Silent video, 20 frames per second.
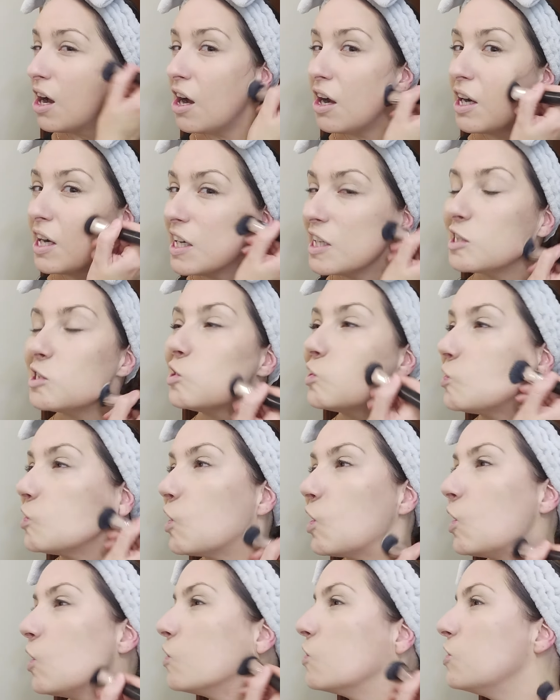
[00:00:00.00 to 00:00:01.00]
Alright,
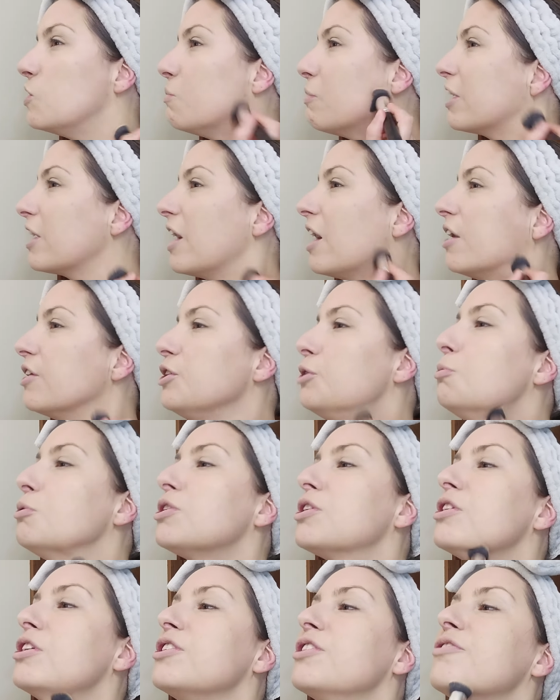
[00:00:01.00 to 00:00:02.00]
so no matter how you put
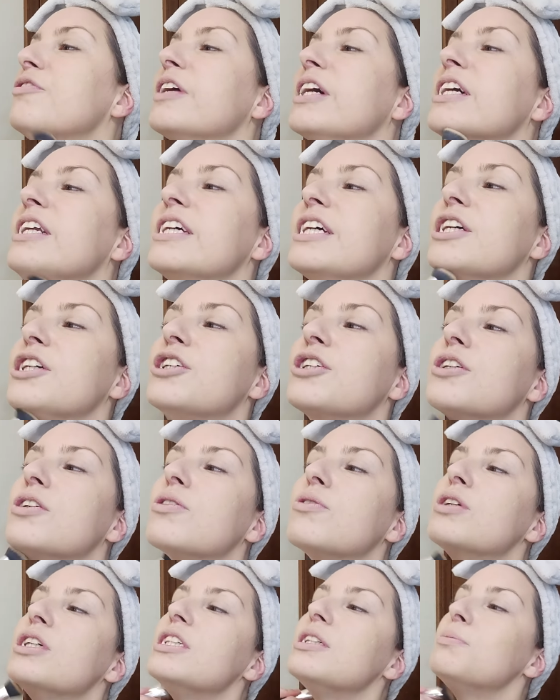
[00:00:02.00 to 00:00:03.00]
on your foundation,
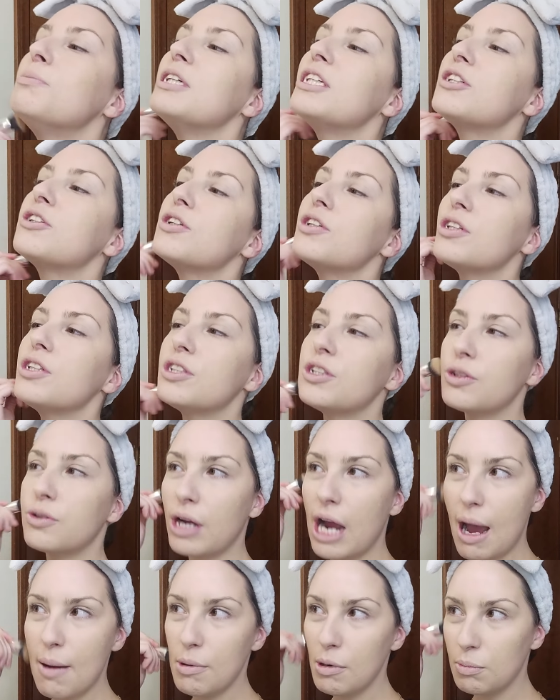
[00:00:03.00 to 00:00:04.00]
always make sure to
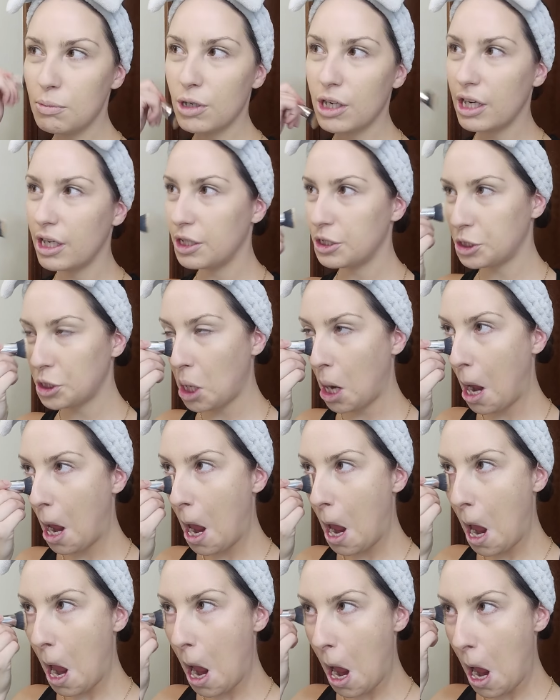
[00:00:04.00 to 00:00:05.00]
grab a brush,
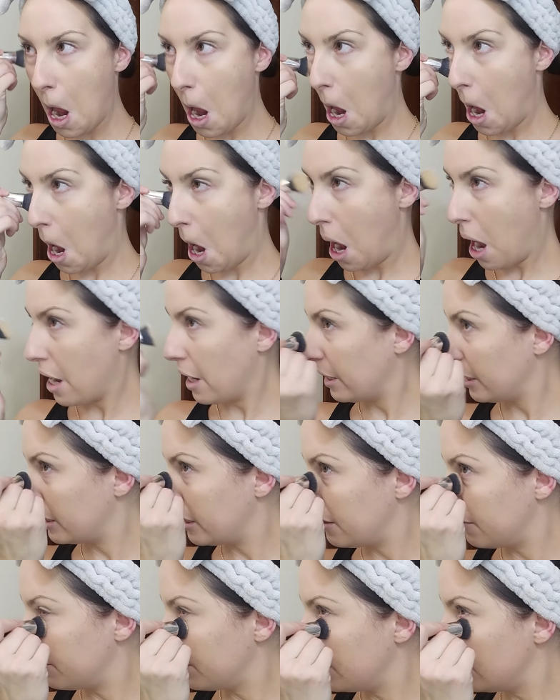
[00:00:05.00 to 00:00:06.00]

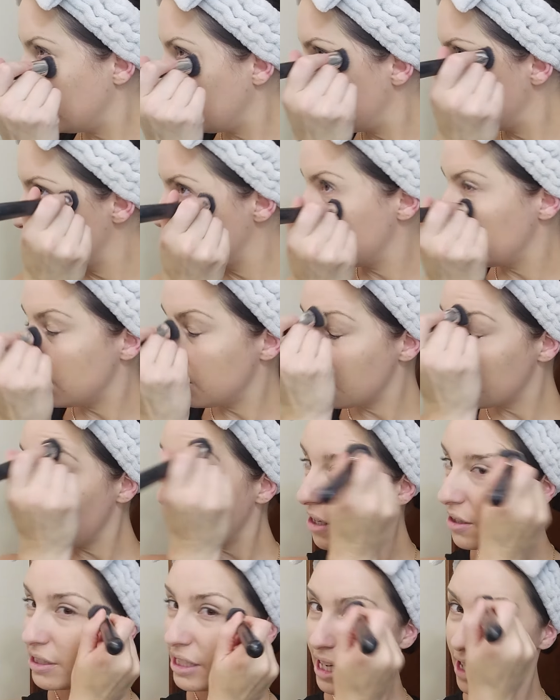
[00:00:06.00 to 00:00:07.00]
give it a nice little
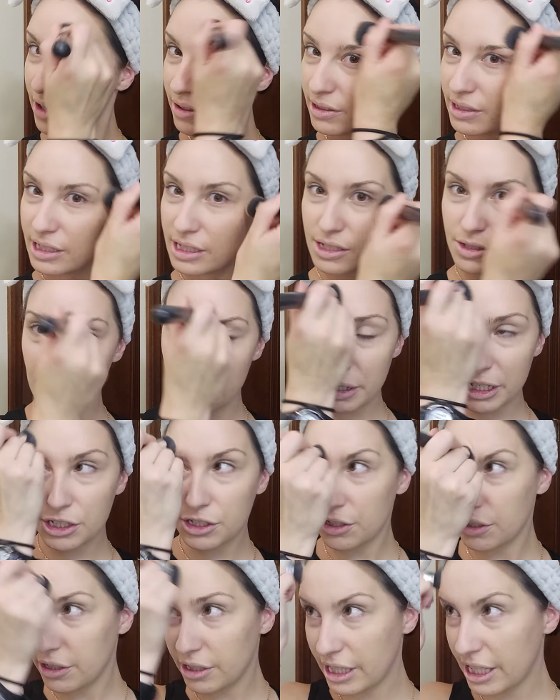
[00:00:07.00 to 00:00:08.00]
round out. This will make
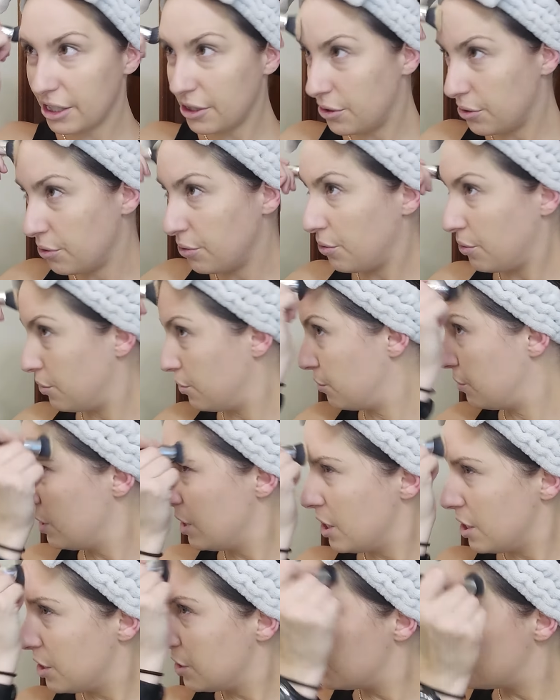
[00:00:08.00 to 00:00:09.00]
sure that you
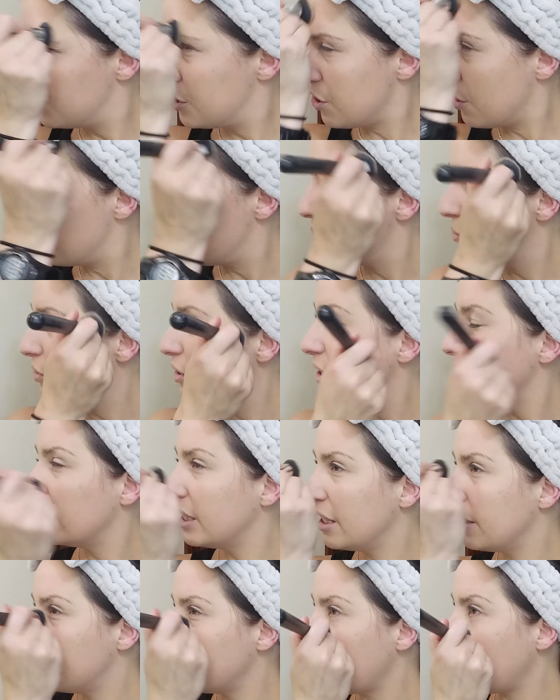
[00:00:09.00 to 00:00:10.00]
don't
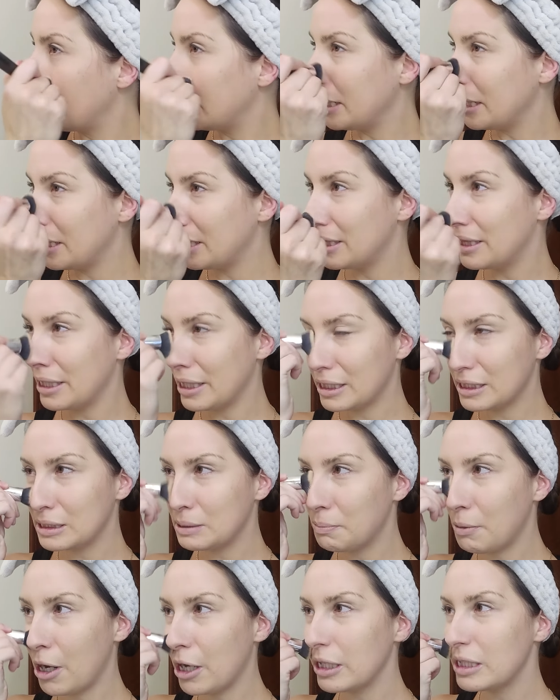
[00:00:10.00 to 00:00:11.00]
leave any thick
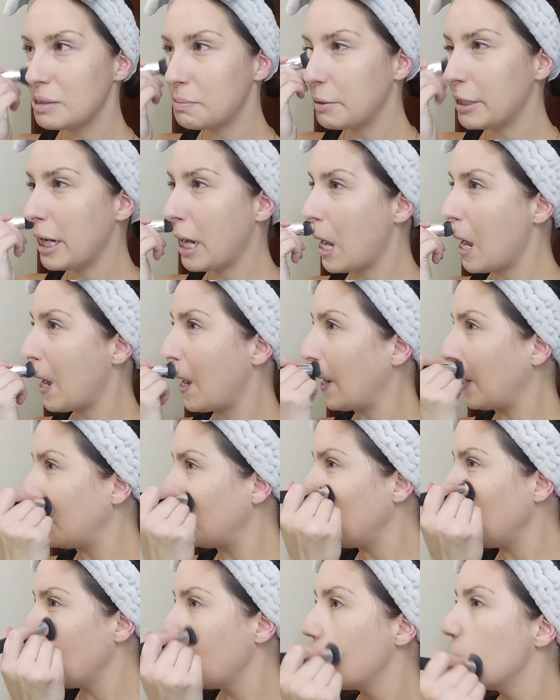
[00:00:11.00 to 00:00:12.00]
spots
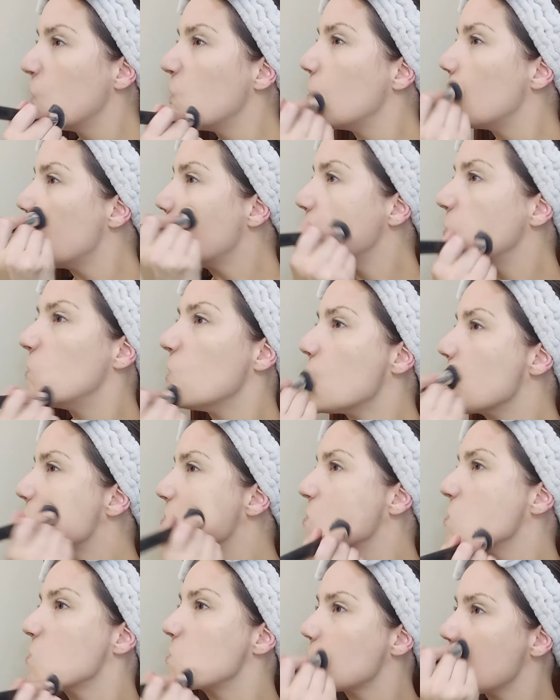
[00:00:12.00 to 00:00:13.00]
behind that
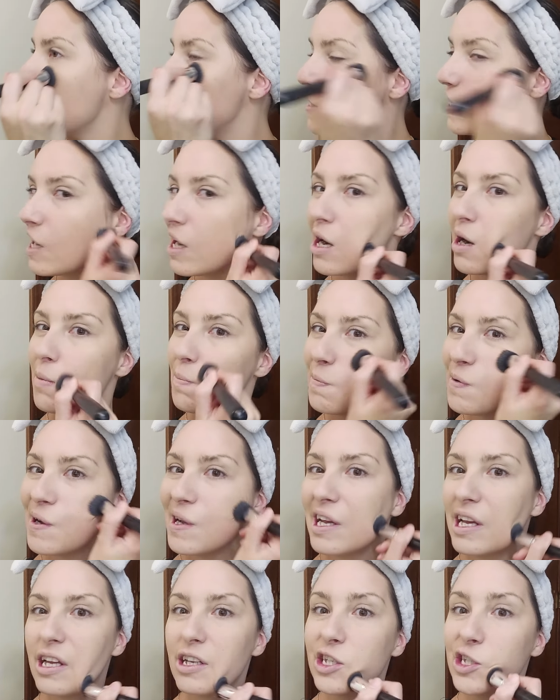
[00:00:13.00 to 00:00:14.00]
can cake up
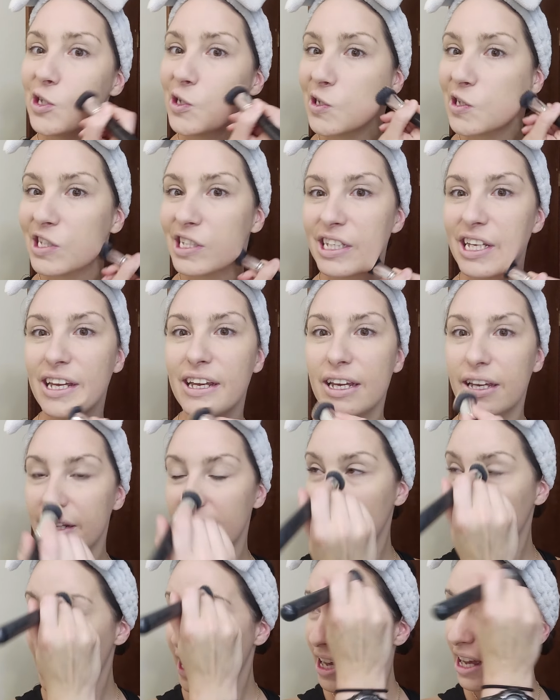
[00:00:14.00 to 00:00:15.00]
into your skin
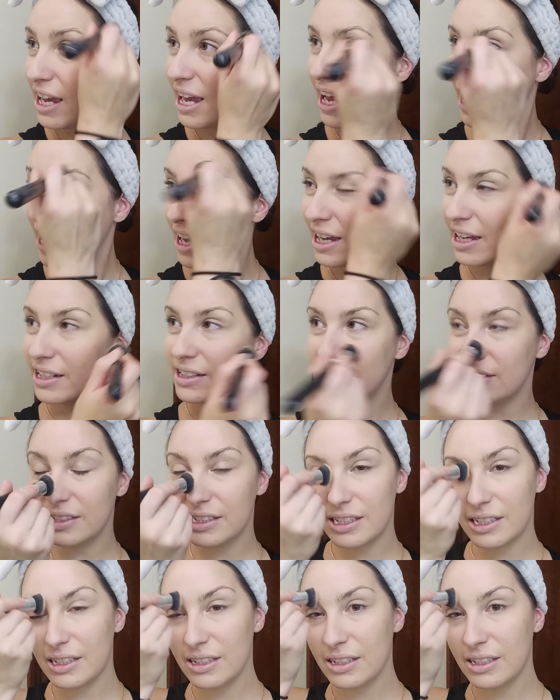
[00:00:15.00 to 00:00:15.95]
and